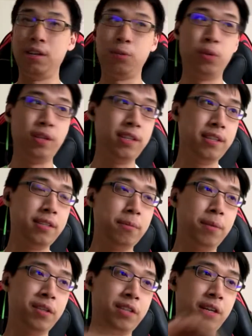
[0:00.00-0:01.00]
There really
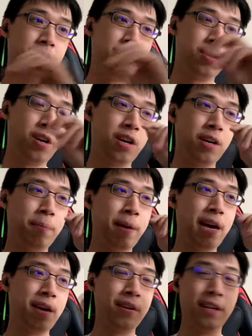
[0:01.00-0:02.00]
isn't much else to talk
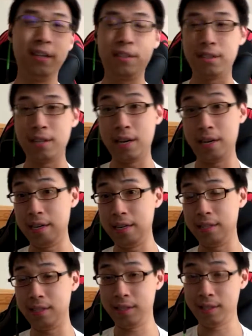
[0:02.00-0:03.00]
about. It's
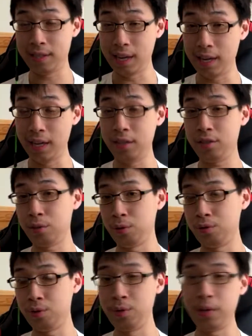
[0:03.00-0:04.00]
a dating
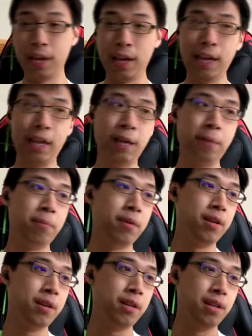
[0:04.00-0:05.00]
social game.
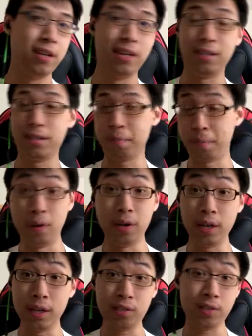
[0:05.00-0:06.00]
It's
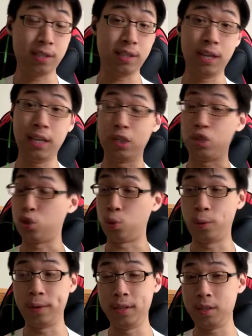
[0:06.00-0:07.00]
pretty interesting. The
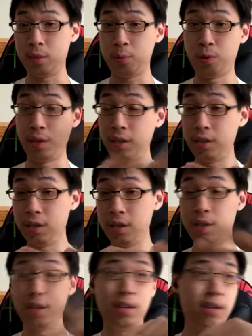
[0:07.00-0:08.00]
story is pretty
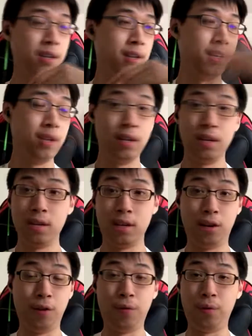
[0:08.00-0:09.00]
good.
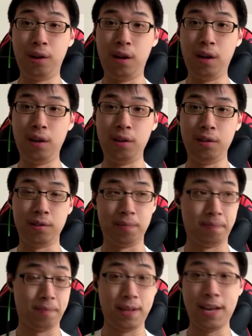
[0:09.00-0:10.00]
Overall,
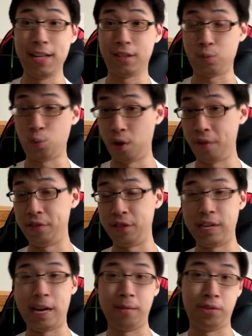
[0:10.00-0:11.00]
it's worth your
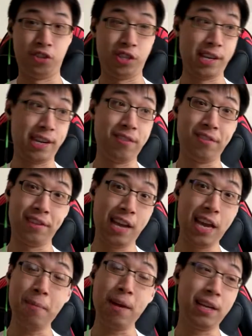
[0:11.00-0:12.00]
time to check out the
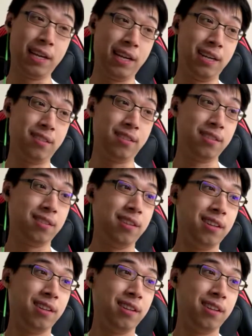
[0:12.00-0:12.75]
game, I guess.